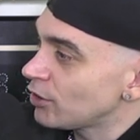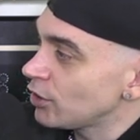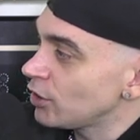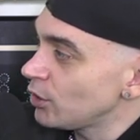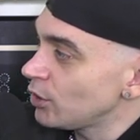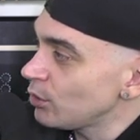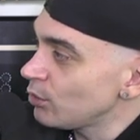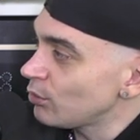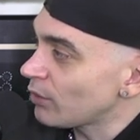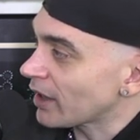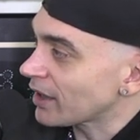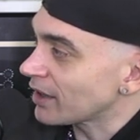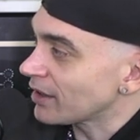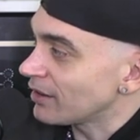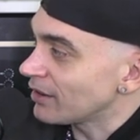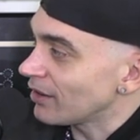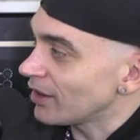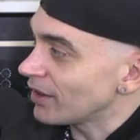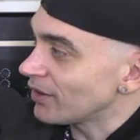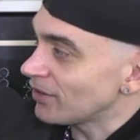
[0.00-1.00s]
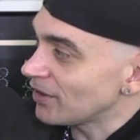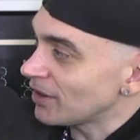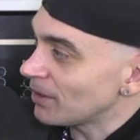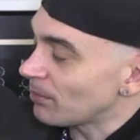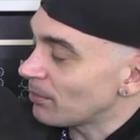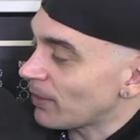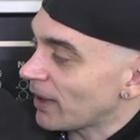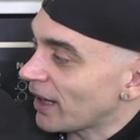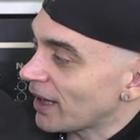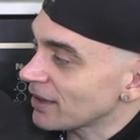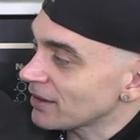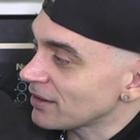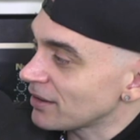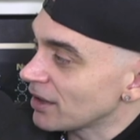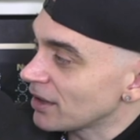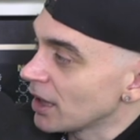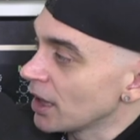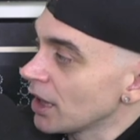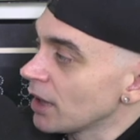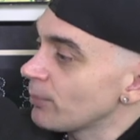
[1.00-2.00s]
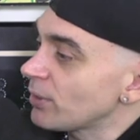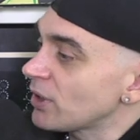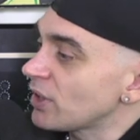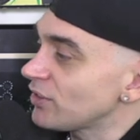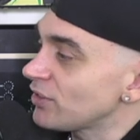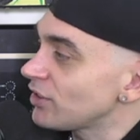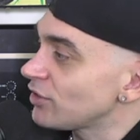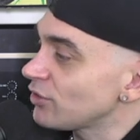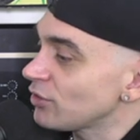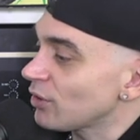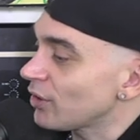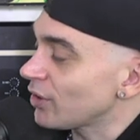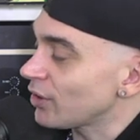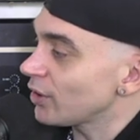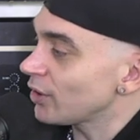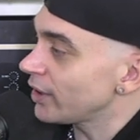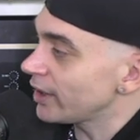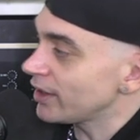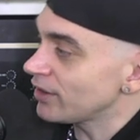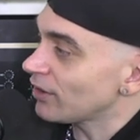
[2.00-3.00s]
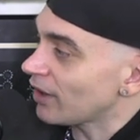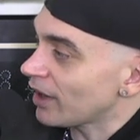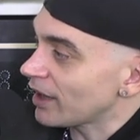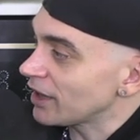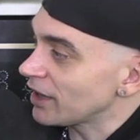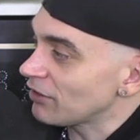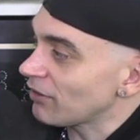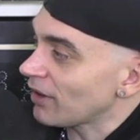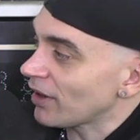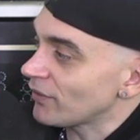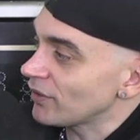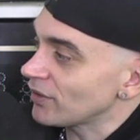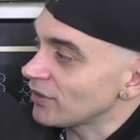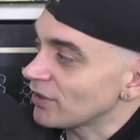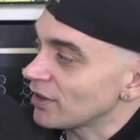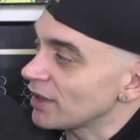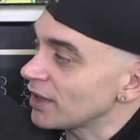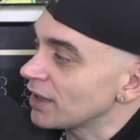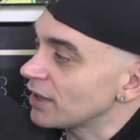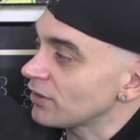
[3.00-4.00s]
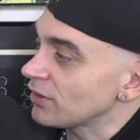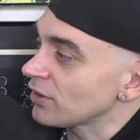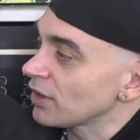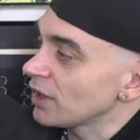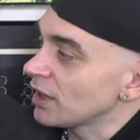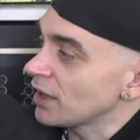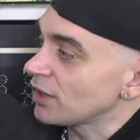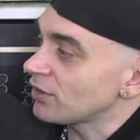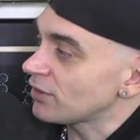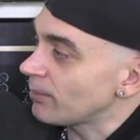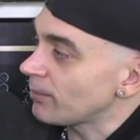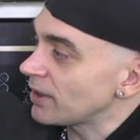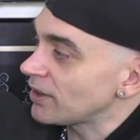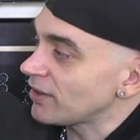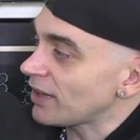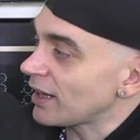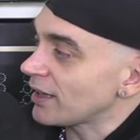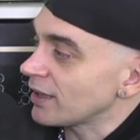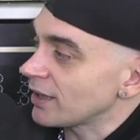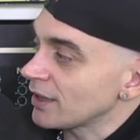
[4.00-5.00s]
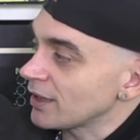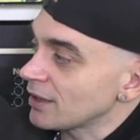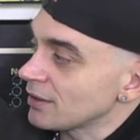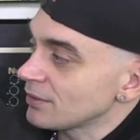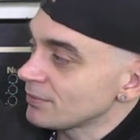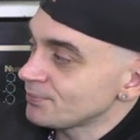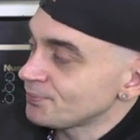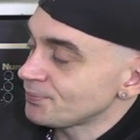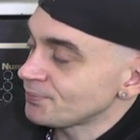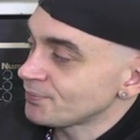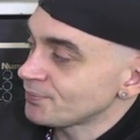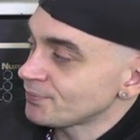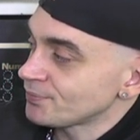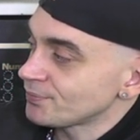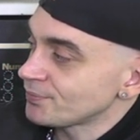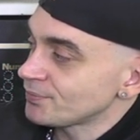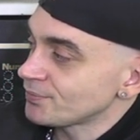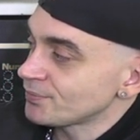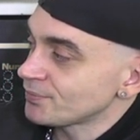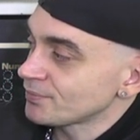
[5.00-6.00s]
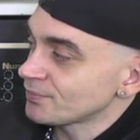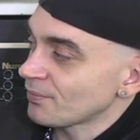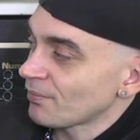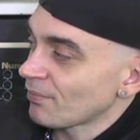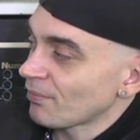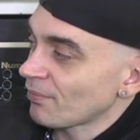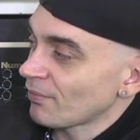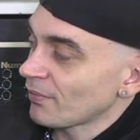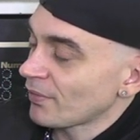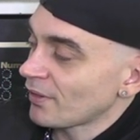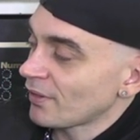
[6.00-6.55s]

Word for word: Do you recognise the impact that because it's not entirely graph, is it? It's it's the mentality. No, I I do.